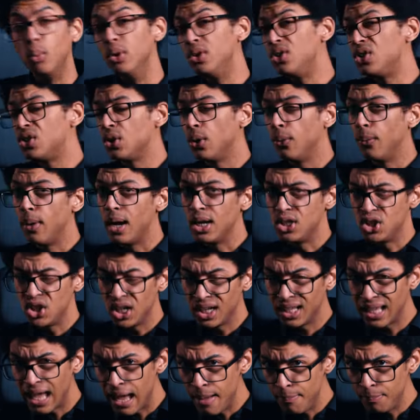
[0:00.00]
with
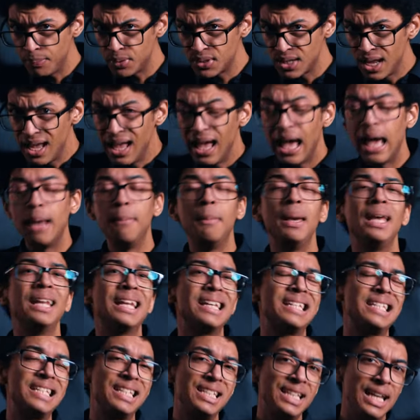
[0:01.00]
sriracha caps and made
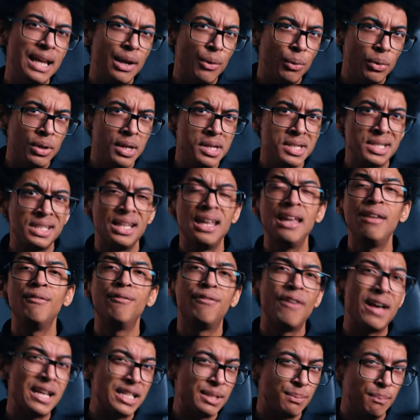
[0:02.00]
a serious
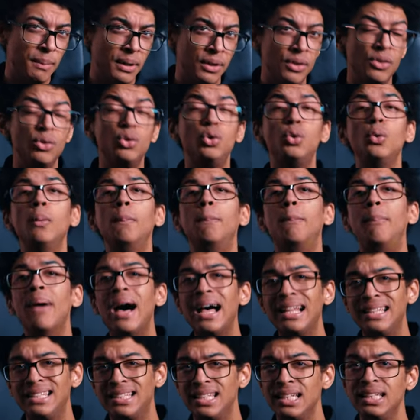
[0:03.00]
investment to
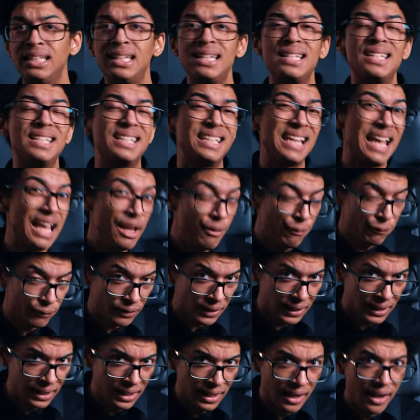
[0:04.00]
better the
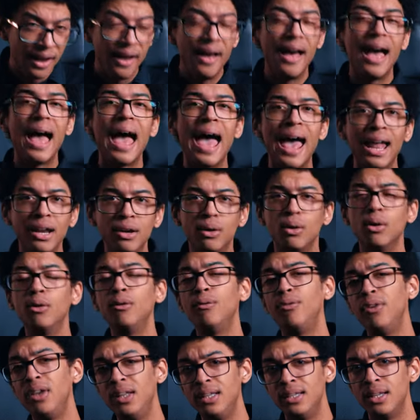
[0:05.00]
safety and
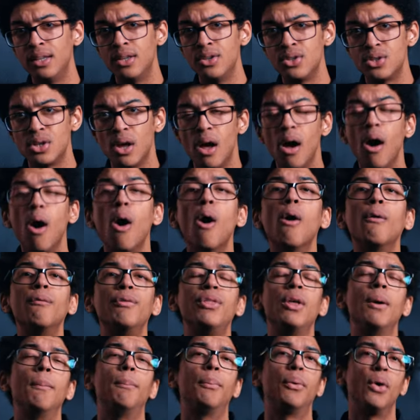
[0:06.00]
convenience
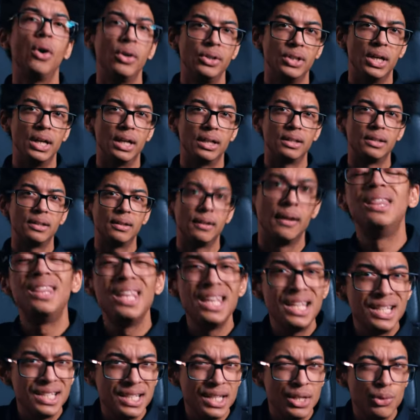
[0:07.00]
of their product.
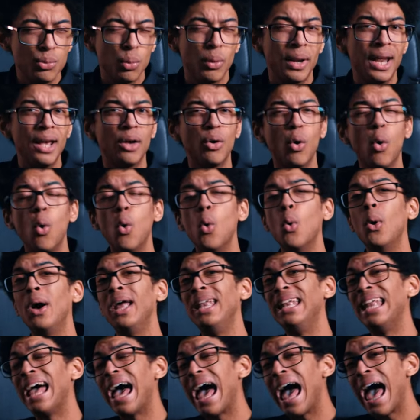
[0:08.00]
This is what I call
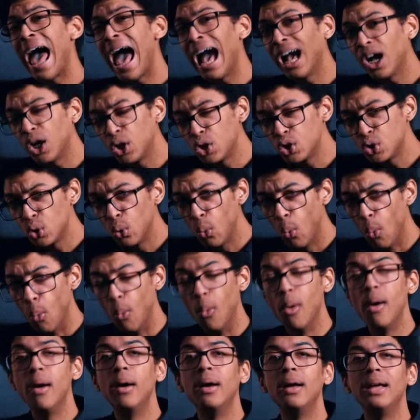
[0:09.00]
an actual
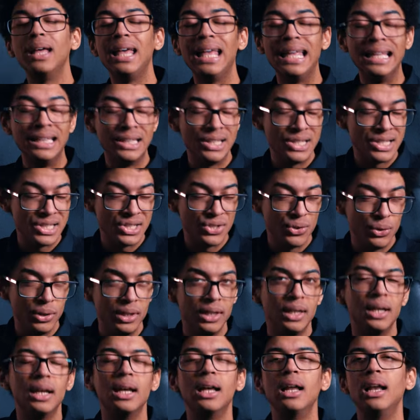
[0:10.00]

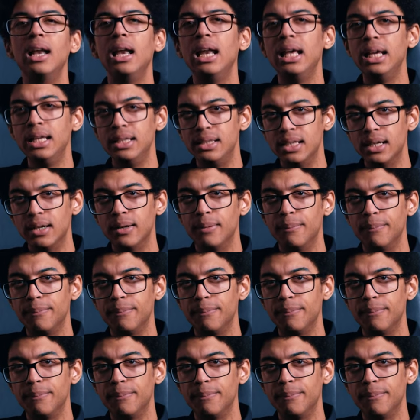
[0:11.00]
industry leader.